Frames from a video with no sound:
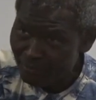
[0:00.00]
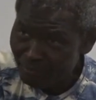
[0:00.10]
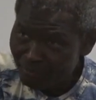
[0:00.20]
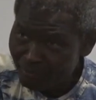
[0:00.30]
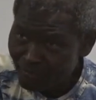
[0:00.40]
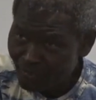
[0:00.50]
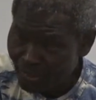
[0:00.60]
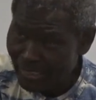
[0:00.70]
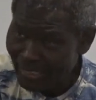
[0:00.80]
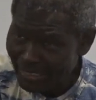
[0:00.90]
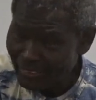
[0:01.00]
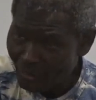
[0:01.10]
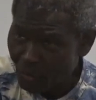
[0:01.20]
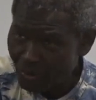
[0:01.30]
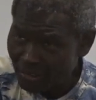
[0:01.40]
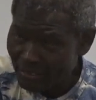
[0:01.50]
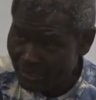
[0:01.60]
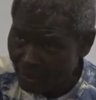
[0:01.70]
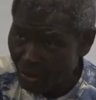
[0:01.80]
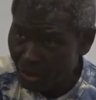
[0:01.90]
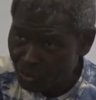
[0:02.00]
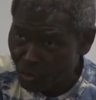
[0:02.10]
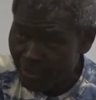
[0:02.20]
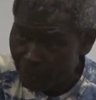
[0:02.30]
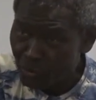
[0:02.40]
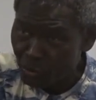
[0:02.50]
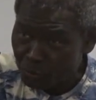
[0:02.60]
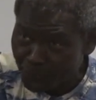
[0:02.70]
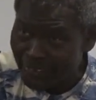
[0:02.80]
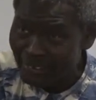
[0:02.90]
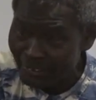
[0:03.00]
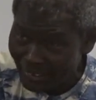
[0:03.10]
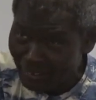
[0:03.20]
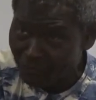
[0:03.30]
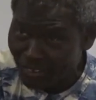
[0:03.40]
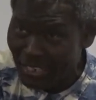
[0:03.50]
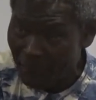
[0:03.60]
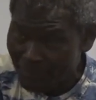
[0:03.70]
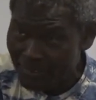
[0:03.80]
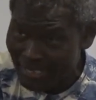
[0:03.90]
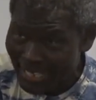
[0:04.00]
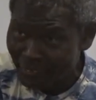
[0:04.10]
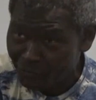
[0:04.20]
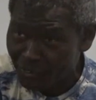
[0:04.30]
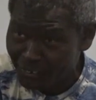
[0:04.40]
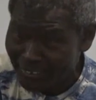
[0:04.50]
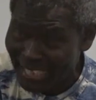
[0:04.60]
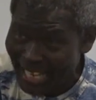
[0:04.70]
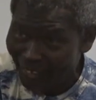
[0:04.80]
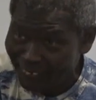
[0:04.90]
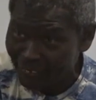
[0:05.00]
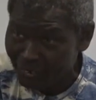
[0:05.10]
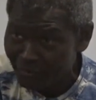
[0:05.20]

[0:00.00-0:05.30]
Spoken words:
Mm-hmm. Okay, and then the Lord told him to pray, lifting up his hands for 3 hours?